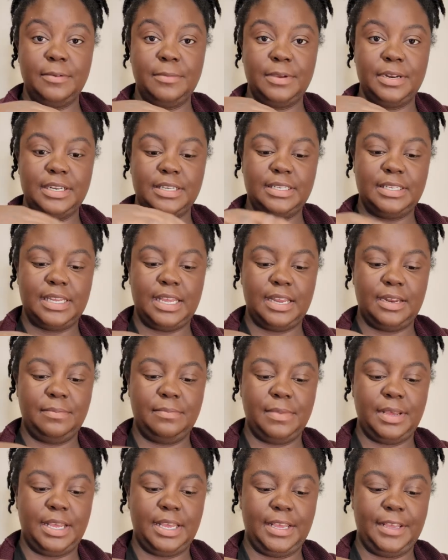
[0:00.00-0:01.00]
I'm gonna set
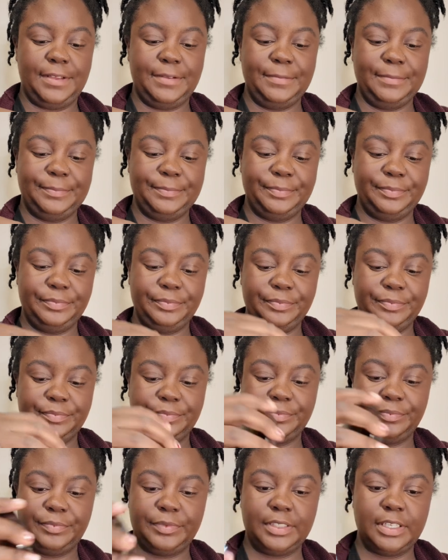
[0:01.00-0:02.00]
my
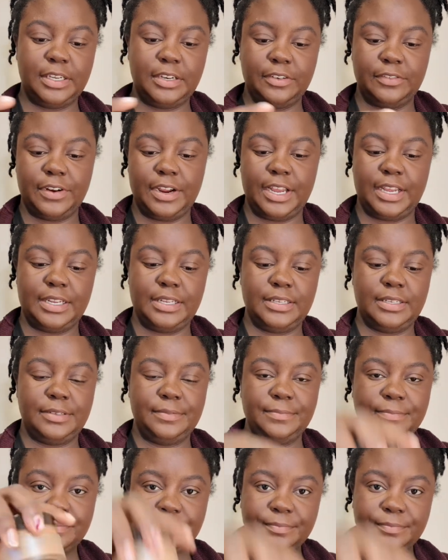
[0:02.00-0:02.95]
under eyes